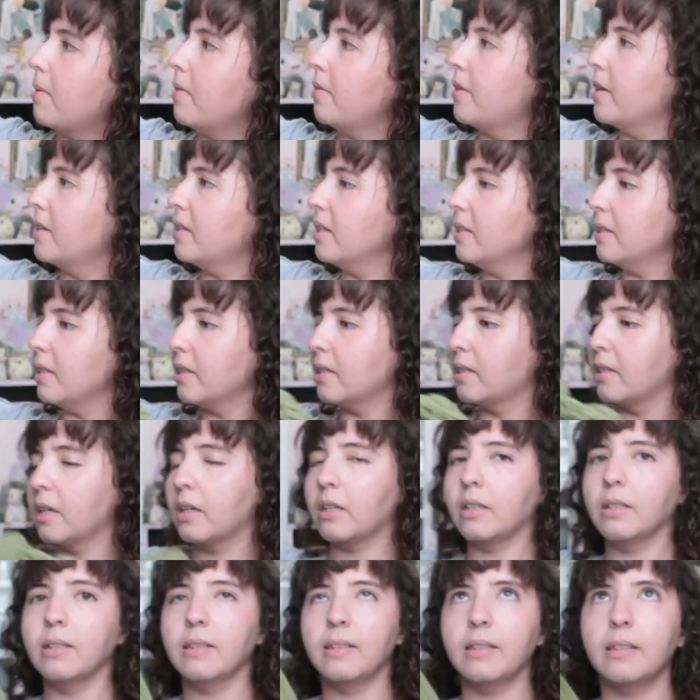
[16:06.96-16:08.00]
This is the
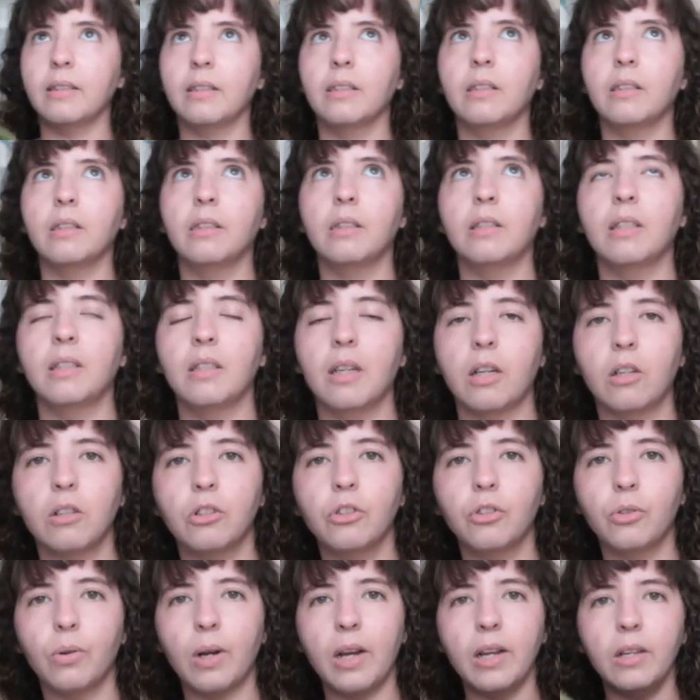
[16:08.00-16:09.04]

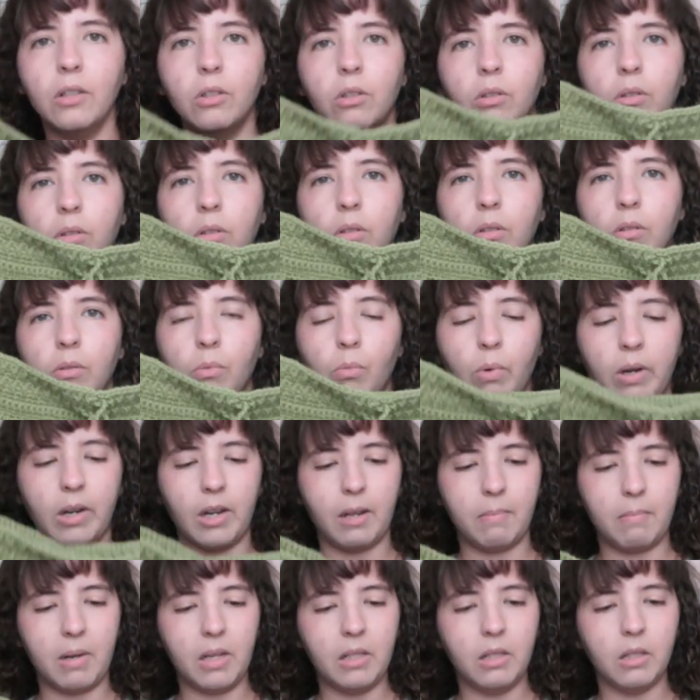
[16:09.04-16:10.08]
second try when
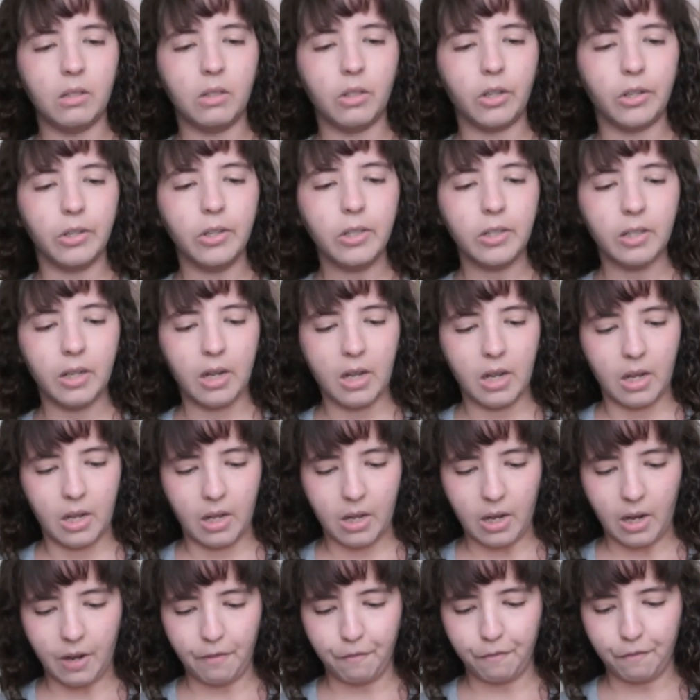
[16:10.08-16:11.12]
I made this skirt.
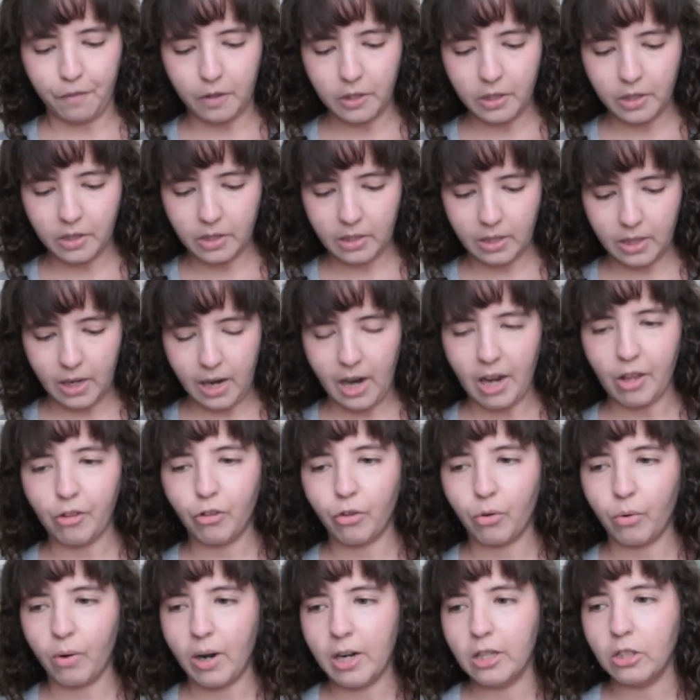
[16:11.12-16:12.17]
At first, I
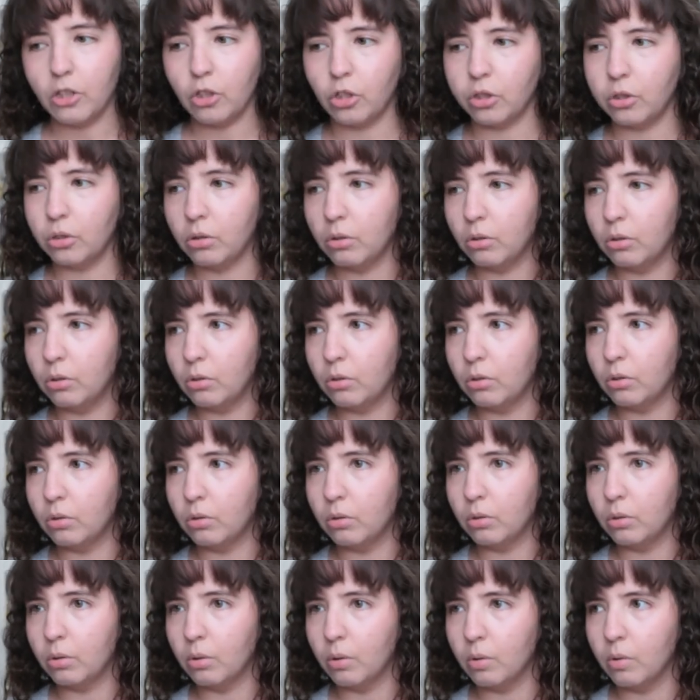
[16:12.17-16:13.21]
tried
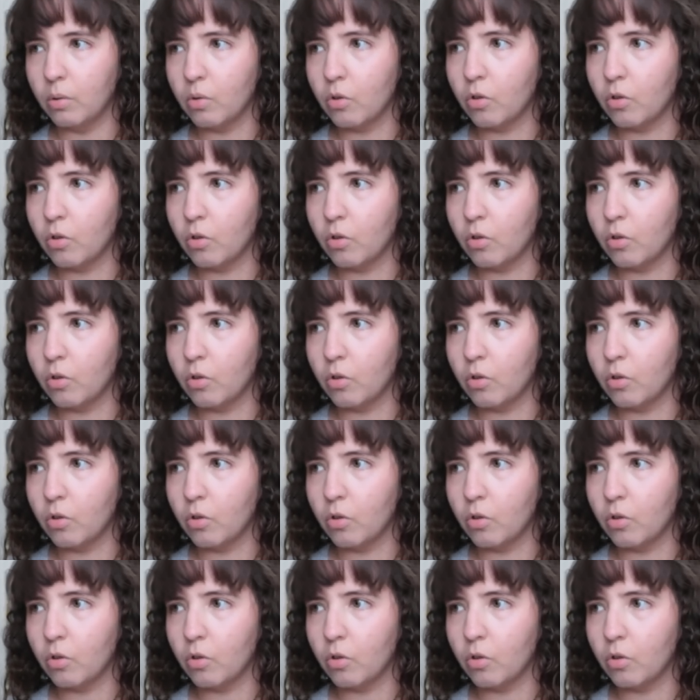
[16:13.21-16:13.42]
to